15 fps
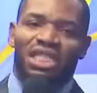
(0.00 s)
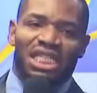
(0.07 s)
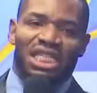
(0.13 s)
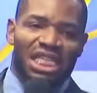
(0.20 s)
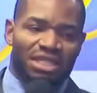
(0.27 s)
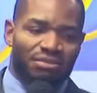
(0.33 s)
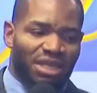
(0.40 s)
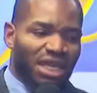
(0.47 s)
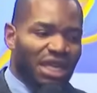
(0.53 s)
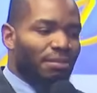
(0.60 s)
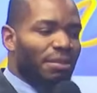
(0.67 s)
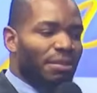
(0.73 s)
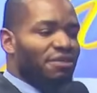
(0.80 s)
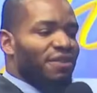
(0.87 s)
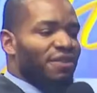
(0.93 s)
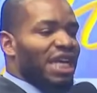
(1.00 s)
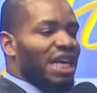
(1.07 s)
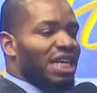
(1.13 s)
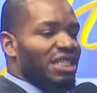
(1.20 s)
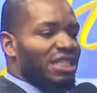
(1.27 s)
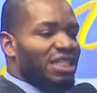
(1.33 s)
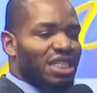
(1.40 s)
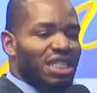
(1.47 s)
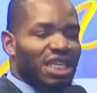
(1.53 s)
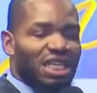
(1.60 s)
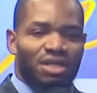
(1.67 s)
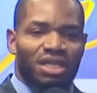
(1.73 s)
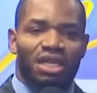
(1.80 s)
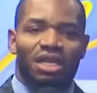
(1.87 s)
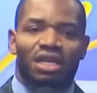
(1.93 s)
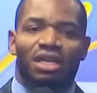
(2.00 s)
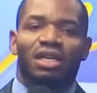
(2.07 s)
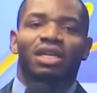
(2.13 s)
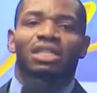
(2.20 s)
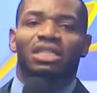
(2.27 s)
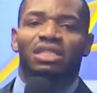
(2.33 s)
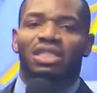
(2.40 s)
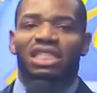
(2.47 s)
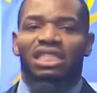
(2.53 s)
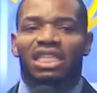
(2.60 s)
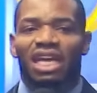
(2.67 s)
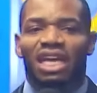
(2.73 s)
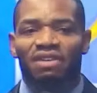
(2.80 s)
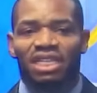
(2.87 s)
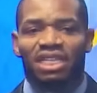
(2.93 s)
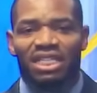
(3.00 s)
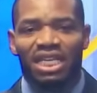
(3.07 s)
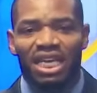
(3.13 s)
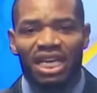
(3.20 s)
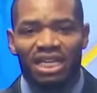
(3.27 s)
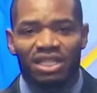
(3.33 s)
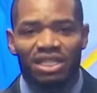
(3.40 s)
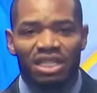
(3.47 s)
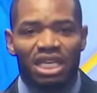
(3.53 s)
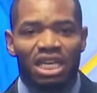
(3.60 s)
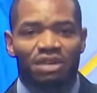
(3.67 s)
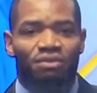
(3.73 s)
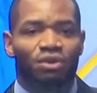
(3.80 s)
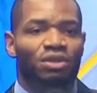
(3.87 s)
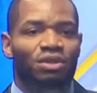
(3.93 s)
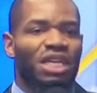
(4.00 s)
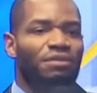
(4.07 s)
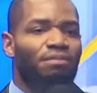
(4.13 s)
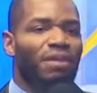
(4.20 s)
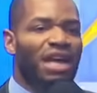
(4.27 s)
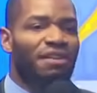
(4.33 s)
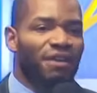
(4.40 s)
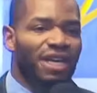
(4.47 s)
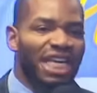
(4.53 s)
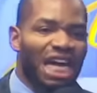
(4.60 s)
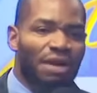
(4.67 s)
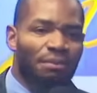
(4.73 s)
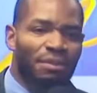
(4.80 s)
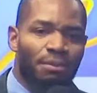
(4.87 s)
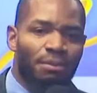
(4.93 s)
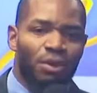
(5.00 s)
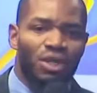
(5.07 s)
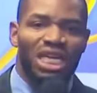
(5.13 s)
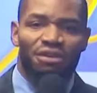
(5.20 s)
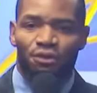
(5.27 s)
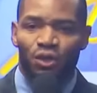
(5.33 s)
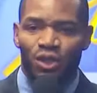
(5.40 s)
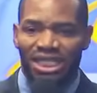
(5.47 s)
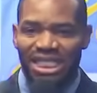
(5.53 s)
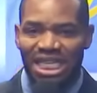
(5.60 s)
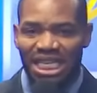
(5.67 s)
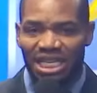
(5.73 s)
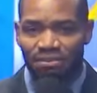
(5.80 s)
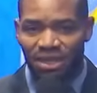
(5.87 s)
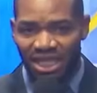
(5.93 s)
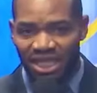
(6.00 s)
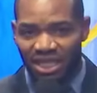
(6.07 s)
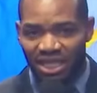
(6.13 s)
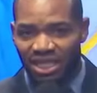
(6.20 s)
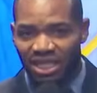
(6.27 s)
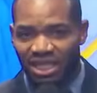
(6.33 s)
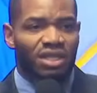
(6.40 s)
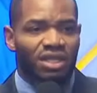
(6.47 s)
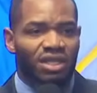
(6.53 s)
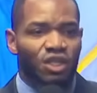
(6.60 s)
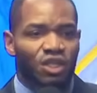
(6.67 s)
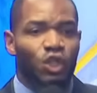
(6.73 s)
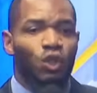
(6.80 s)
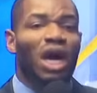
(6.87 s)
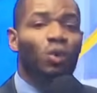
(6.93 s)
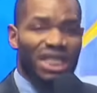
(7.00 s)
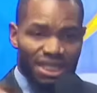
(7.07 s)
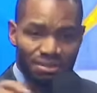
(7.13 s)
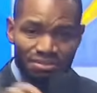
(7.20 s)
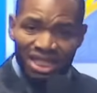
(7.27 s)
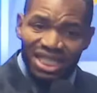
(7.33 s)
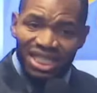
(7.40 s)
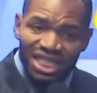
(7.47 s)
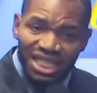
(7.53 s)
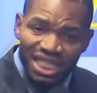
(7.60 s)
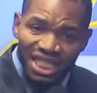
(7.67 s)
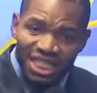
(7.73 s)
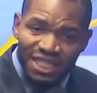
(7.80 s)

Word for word: rejected me. My father rejected me. David said, even if my father and my mother forsake me, you are with me.